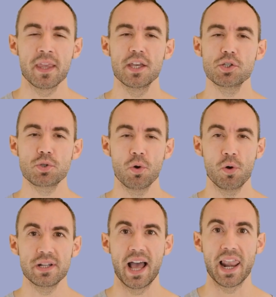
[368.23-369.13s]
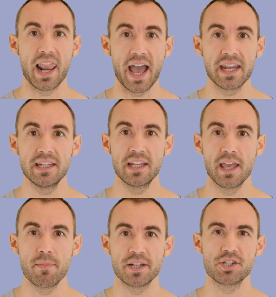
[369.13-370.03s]
is called Align
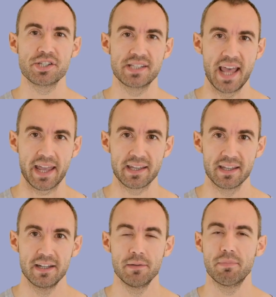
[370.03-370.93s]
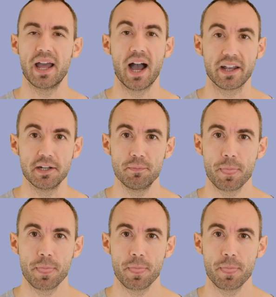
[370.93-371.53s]
Image Stack by Hugin,